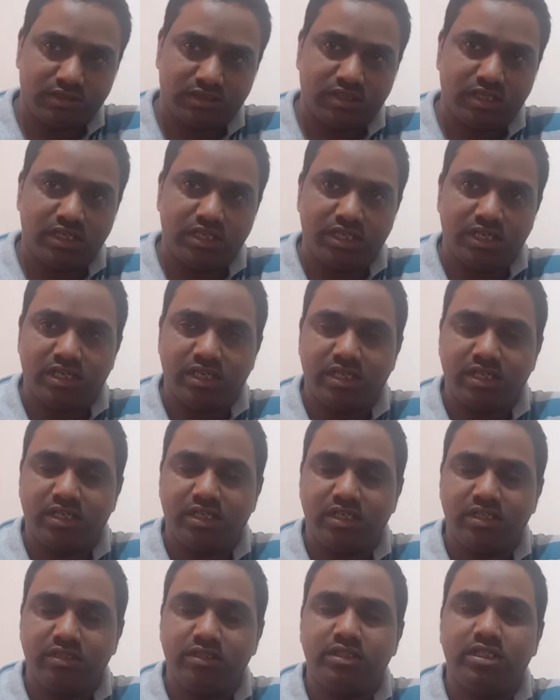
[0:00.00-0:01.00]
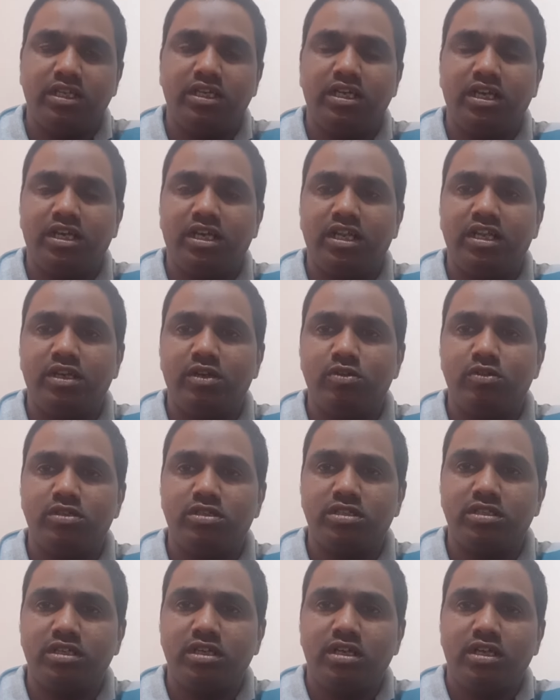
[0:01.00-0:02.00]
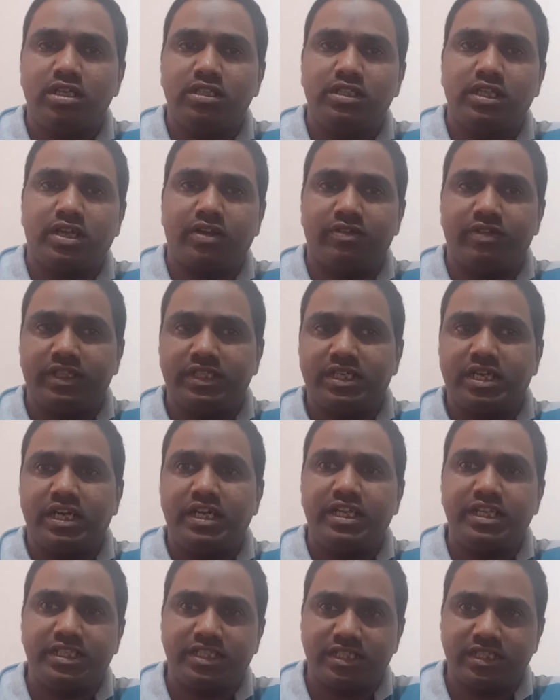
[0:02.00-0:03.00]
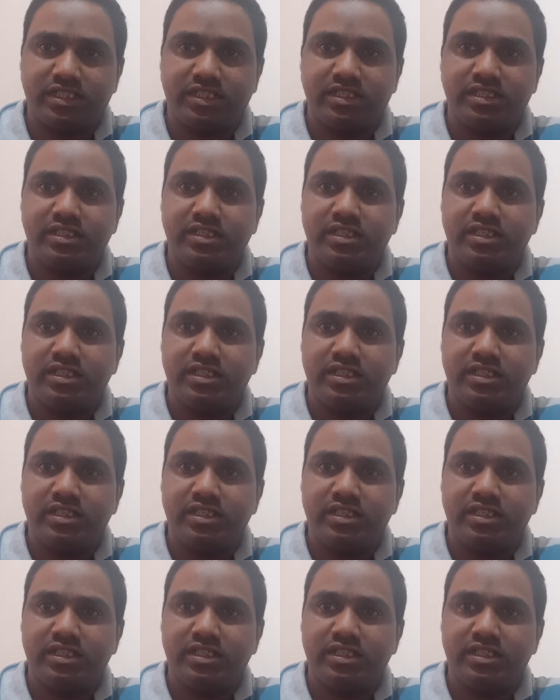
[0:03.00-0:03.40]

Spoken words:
It includes the weather conditions,